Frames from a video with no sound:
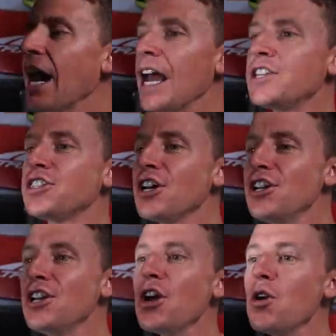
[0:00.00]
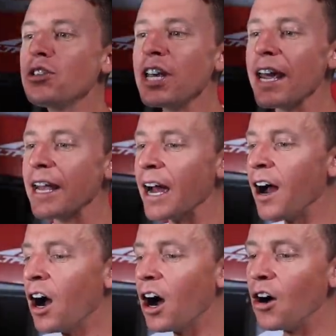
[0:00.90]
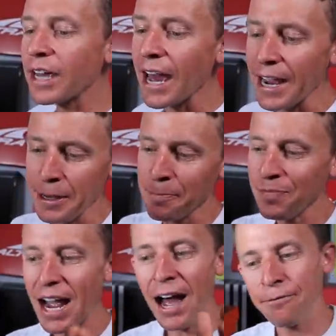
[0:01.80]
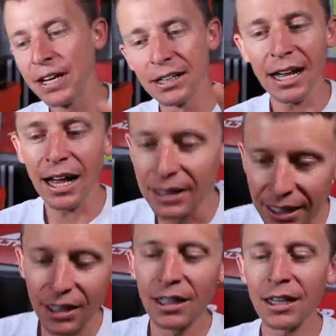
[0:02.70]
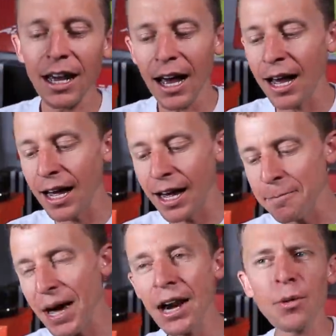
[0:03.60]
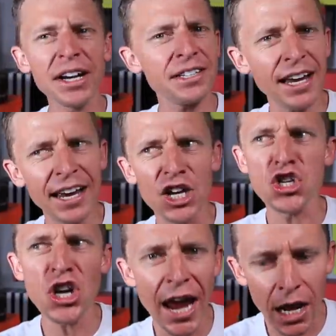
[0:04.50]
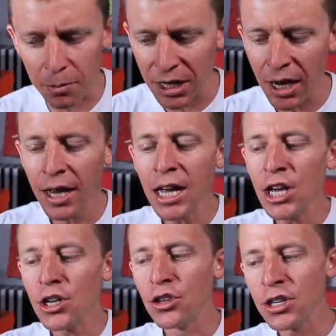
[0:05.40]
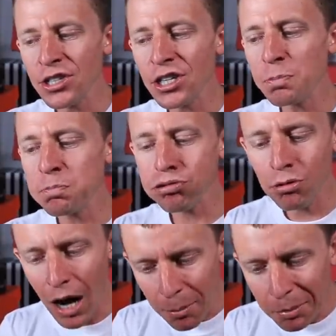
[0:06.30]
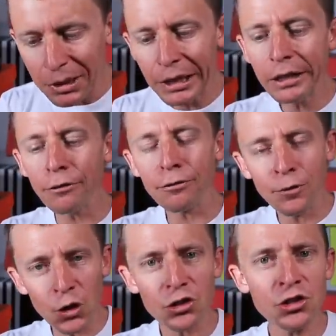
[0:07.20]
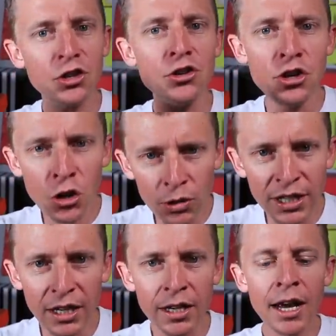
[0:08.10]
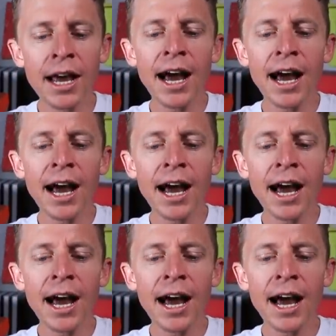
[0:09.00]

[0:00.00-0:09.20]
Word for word: It's a Newton. Okay, I feel a little, um, I don't want to say ashamed. This is probably the first Newton